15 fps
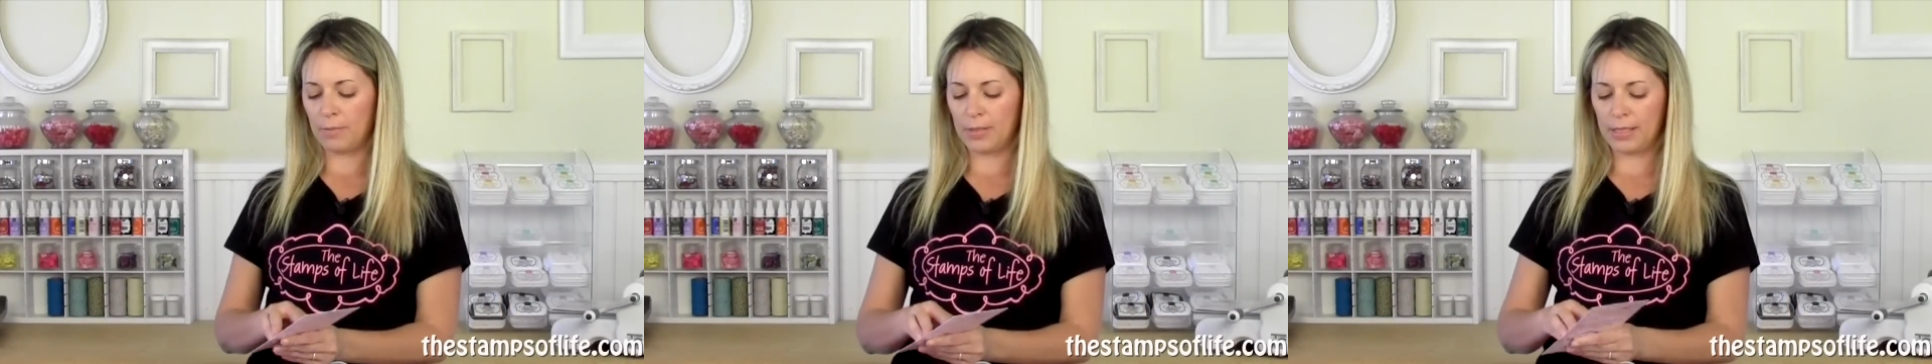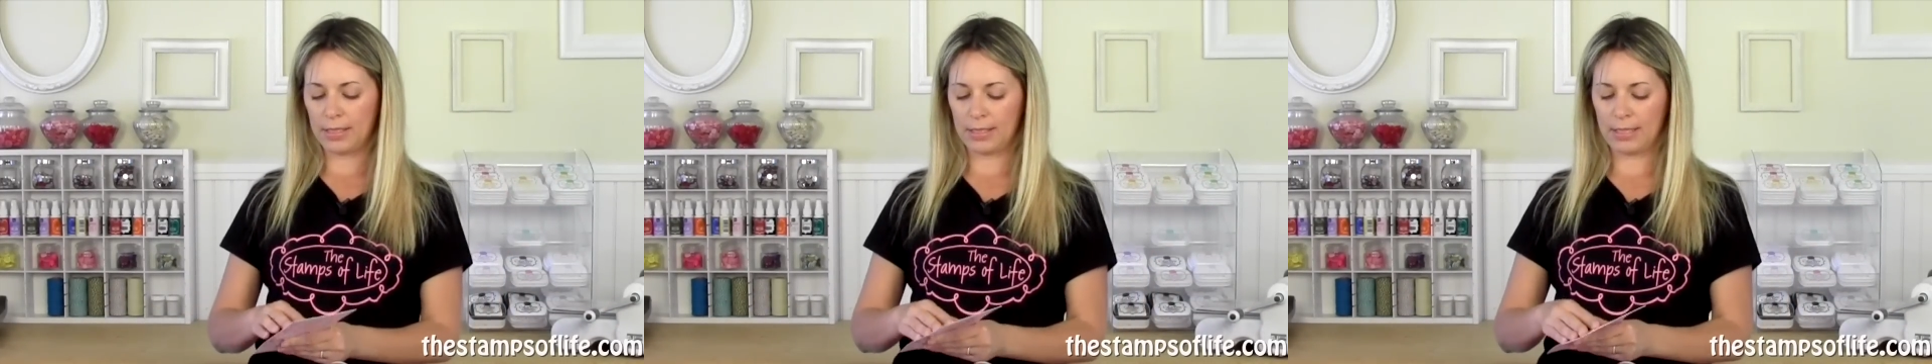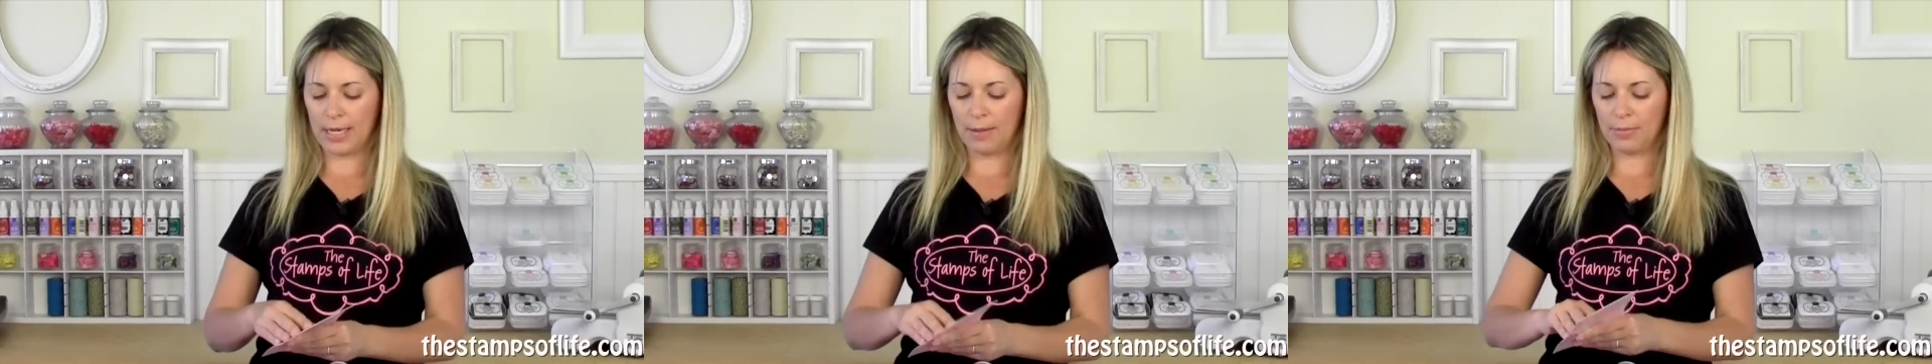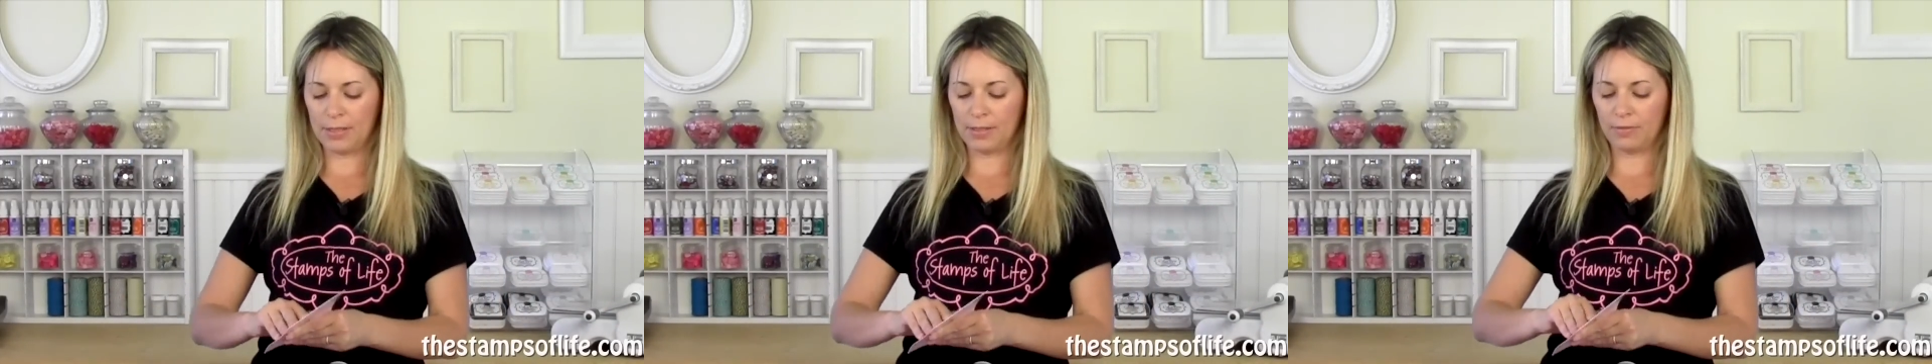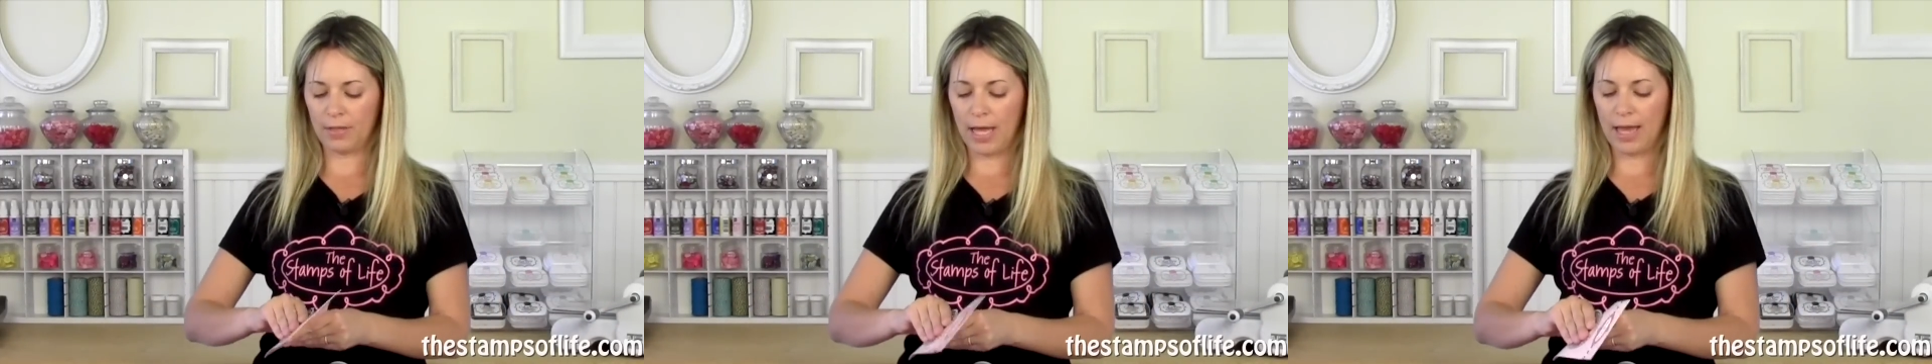
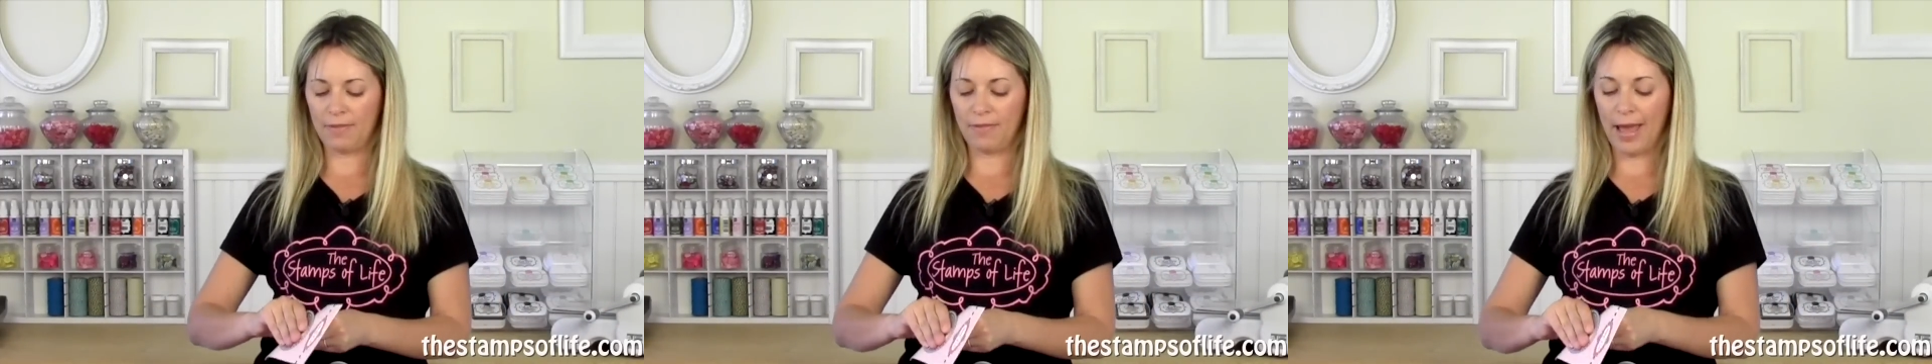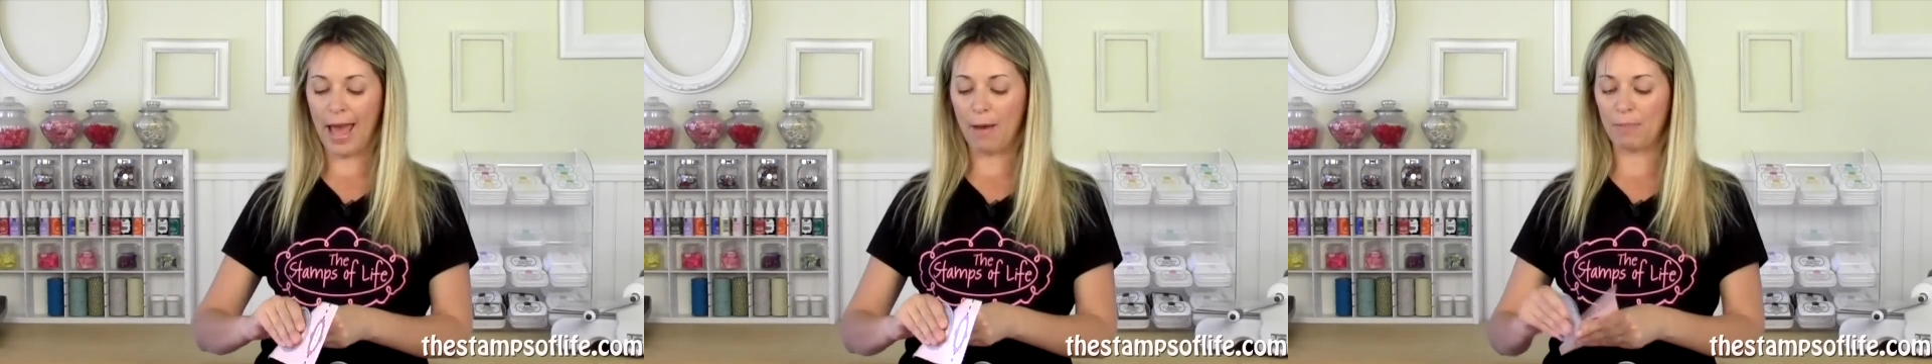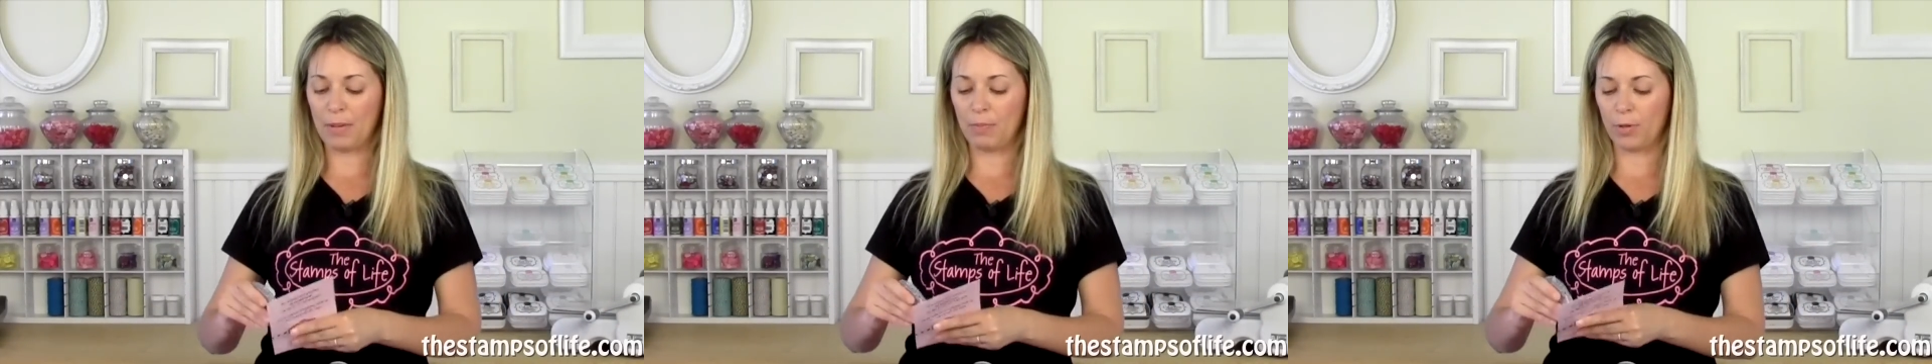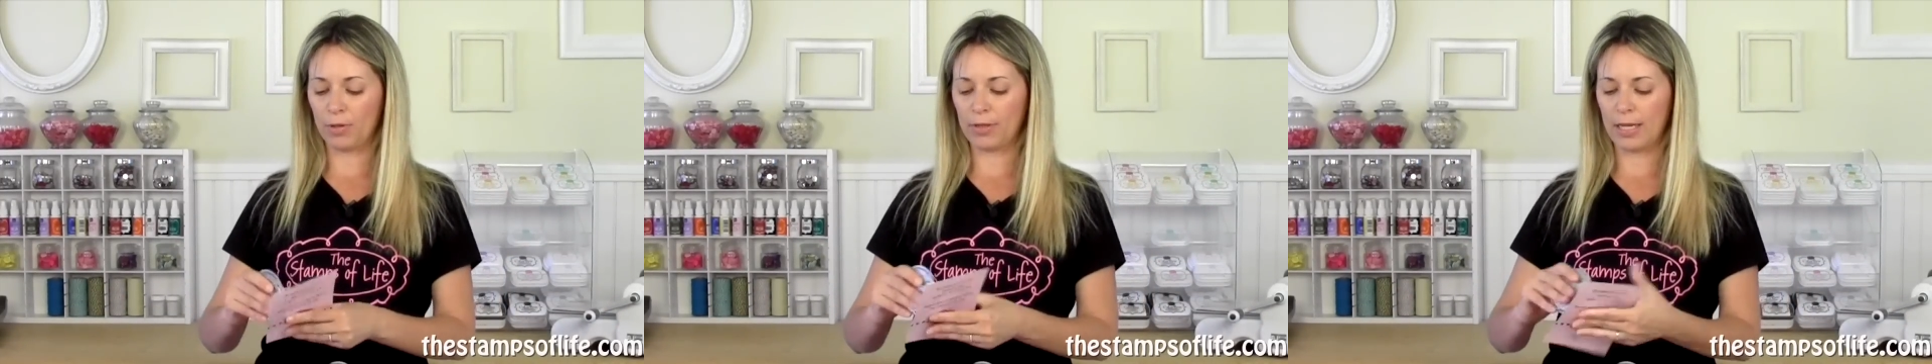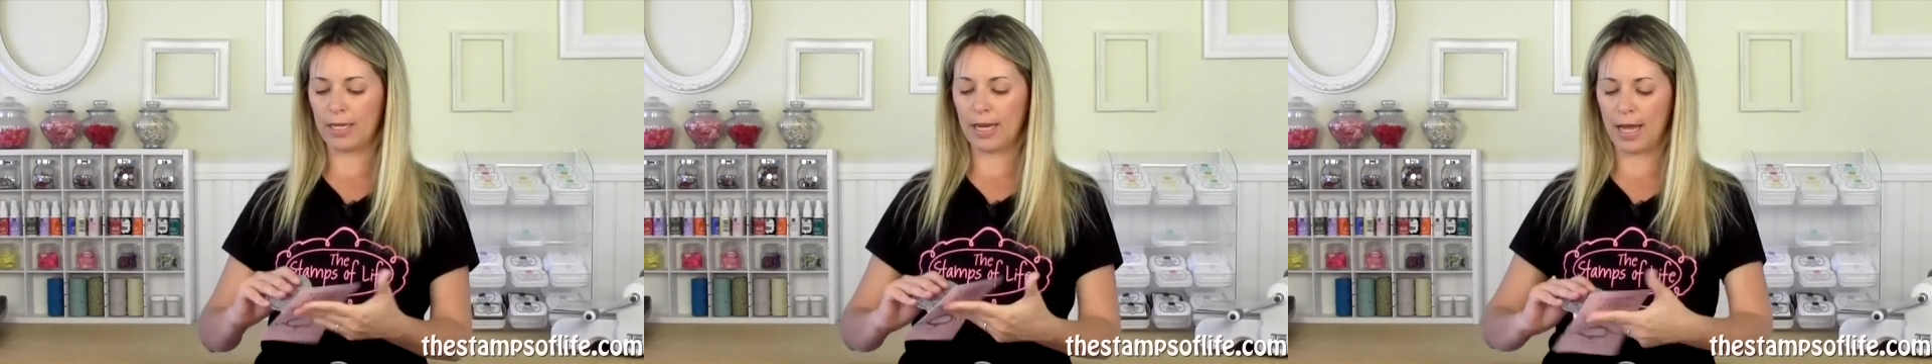Stamps of Life Happy
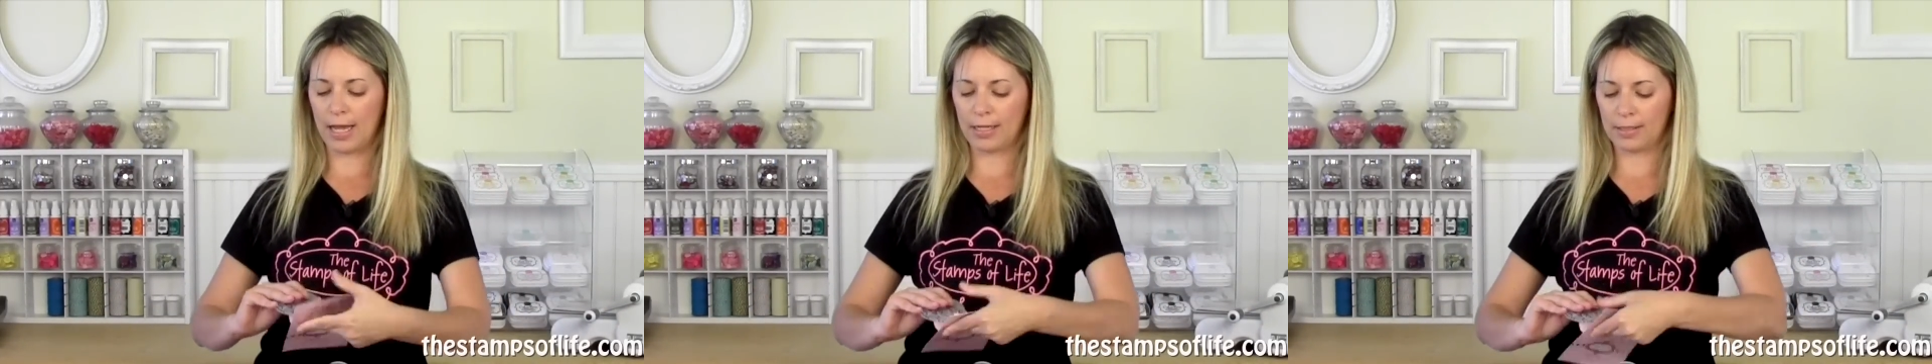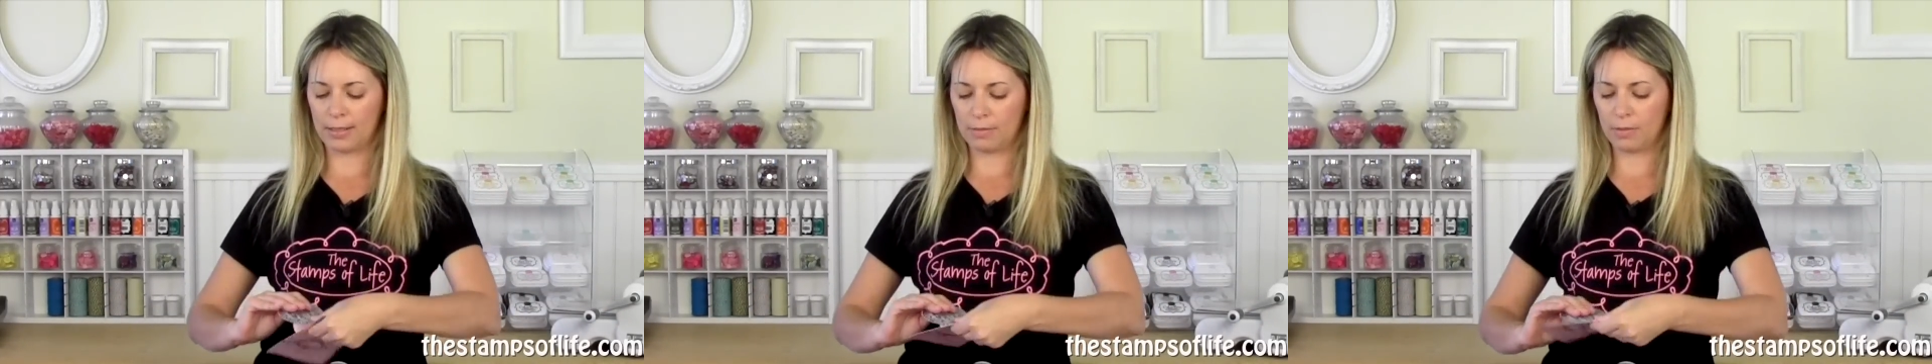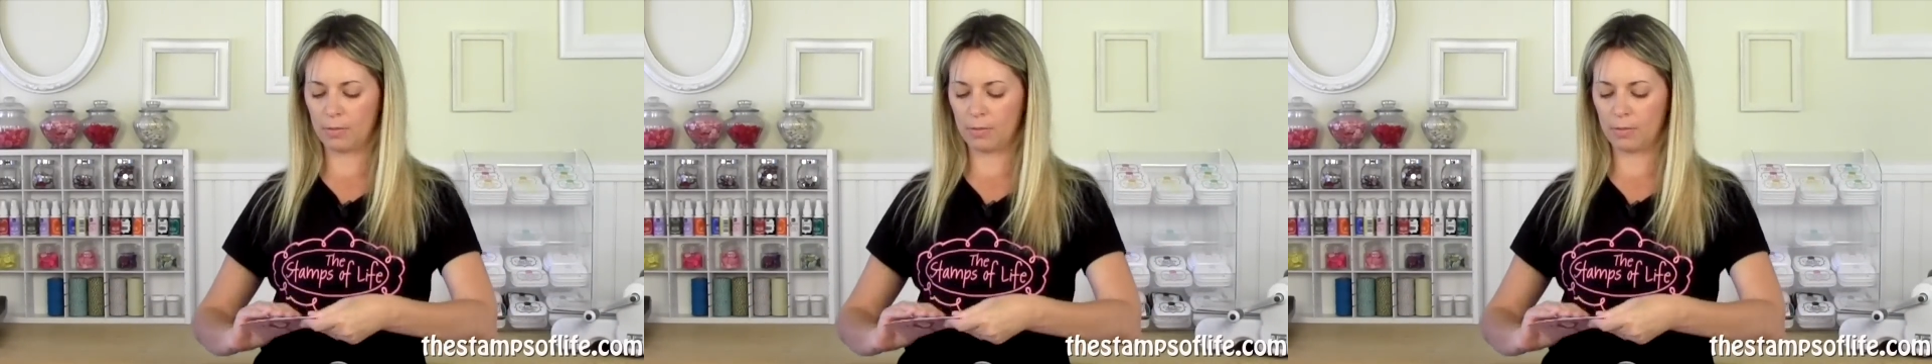Birthday dies.